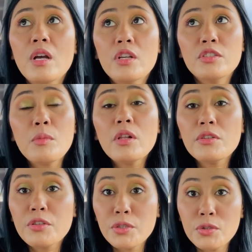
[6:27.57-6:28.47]

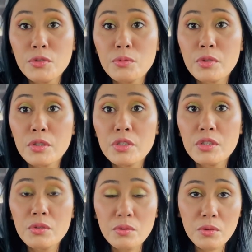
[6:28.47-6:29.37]
smaller YouTubers
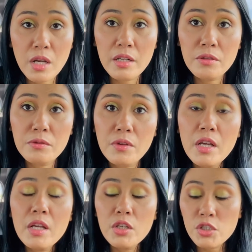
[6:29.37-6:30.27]
to kind of
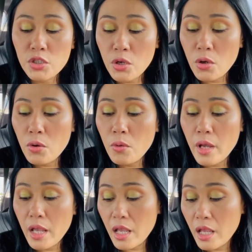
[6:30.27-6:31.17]
show
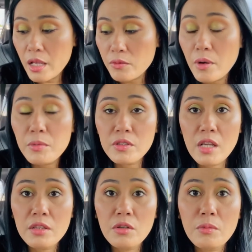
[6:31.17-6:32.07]
and
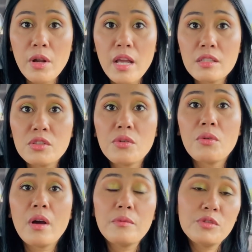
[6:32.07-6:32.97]
represent their brand.
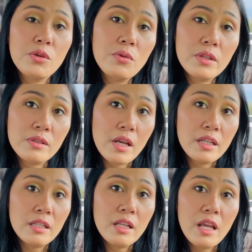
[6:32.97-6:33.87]
So I'm so
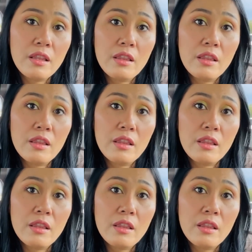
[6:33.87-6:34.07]
excited and